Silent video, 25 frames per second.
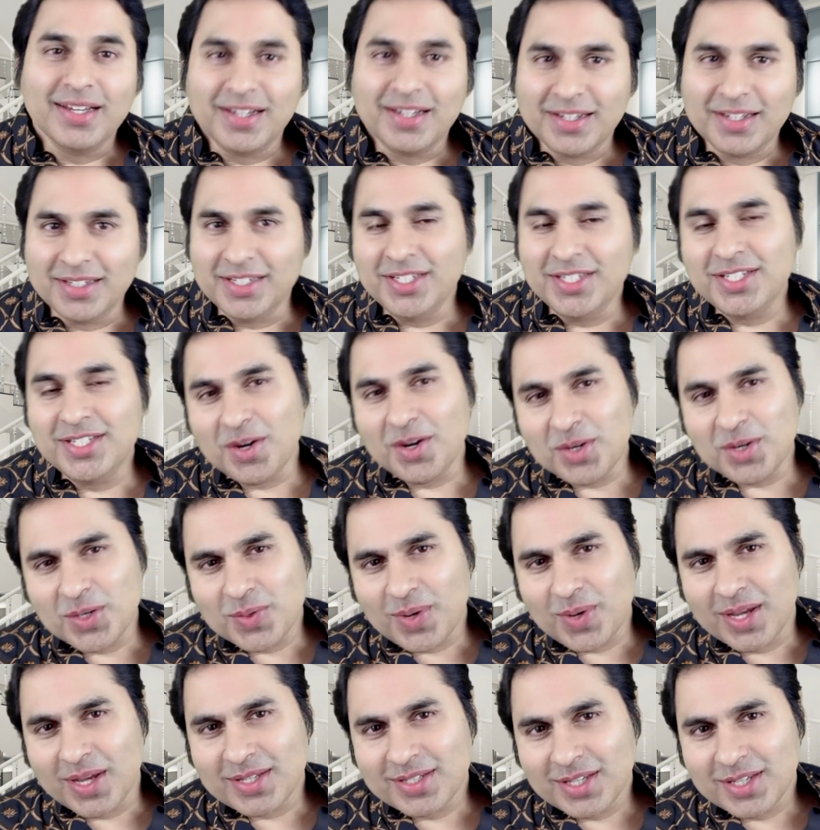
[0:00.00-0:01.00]
Reach out to
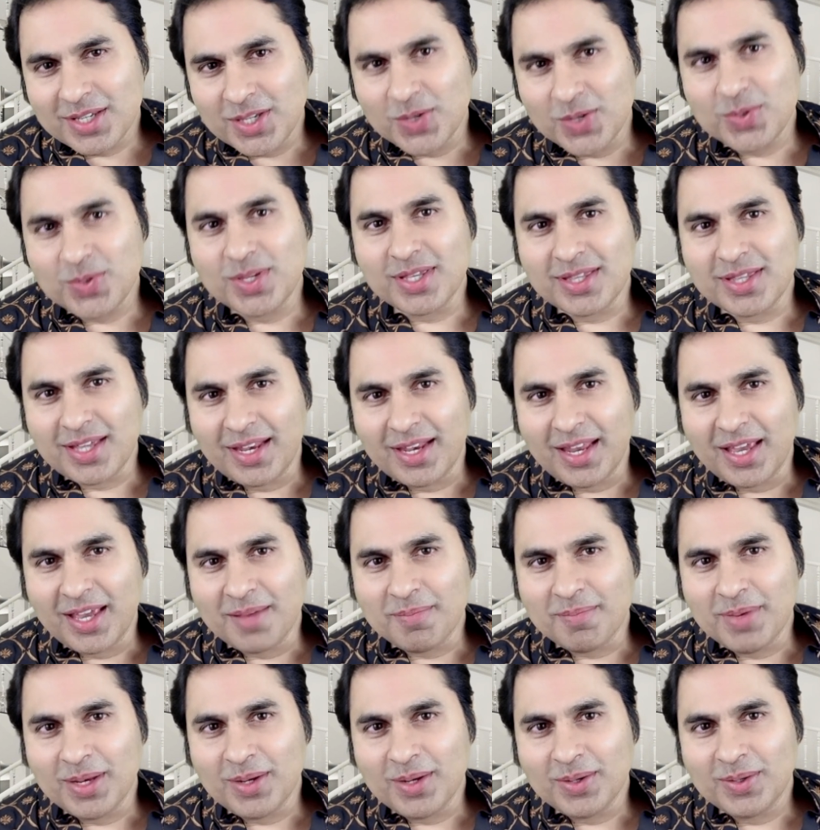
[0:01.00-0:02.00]
us using the link
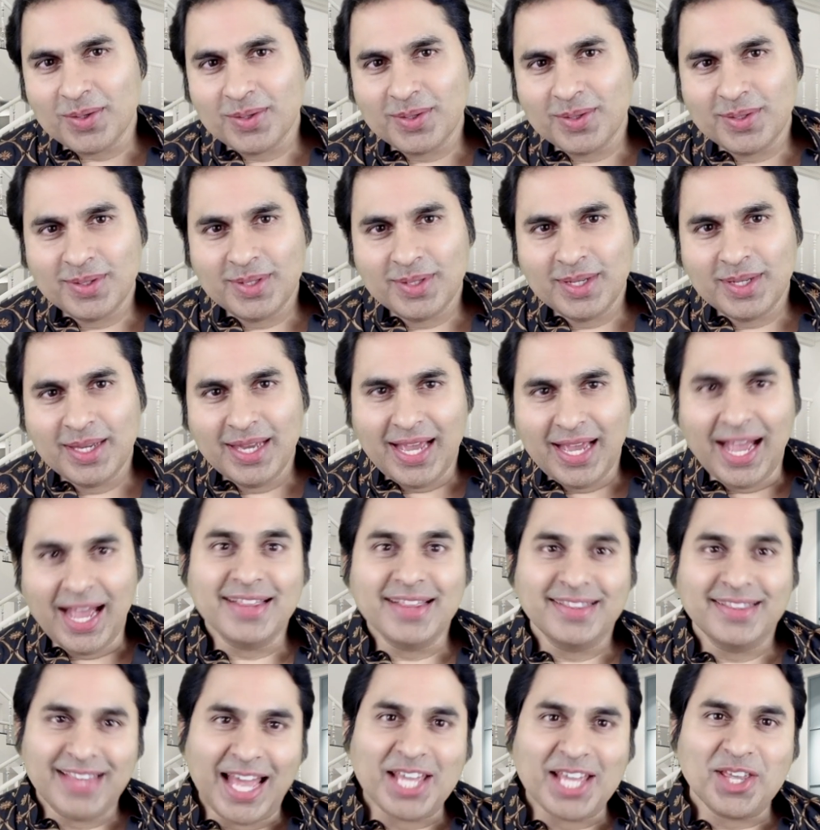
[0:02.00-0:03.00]
below.
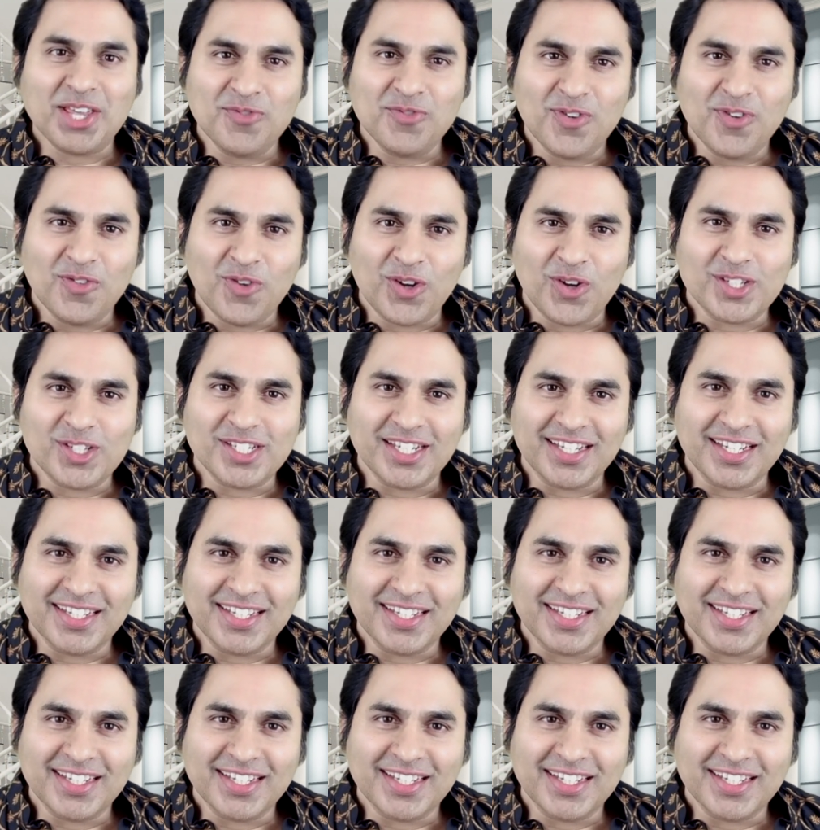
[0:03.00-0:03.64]
And thank you for watching.